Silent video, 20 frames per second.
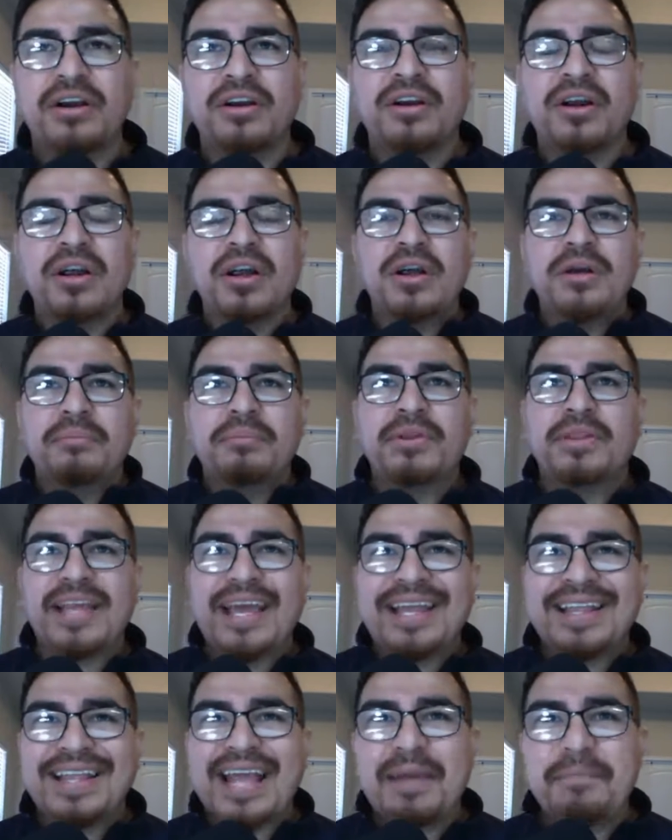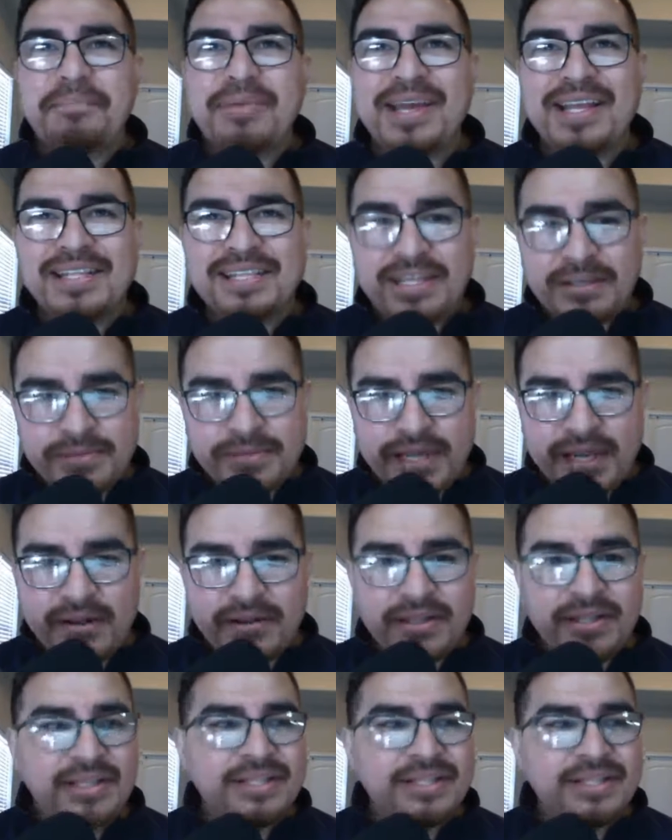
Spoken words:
hurt, but they beat teams down.